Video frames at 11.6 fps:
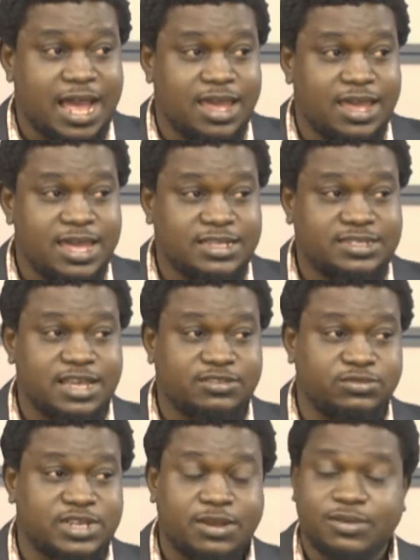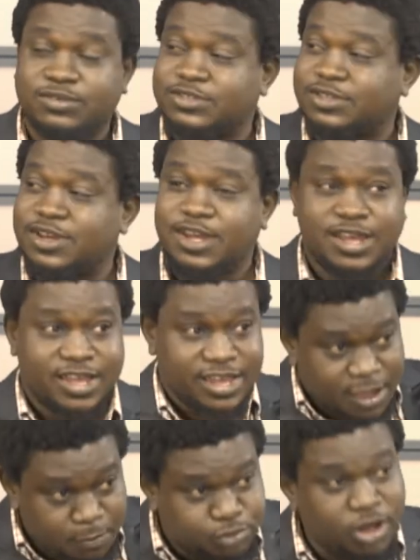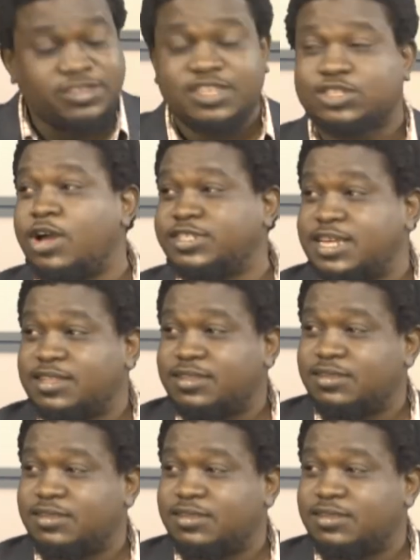8 years, 2 tenors, he brought his cousin,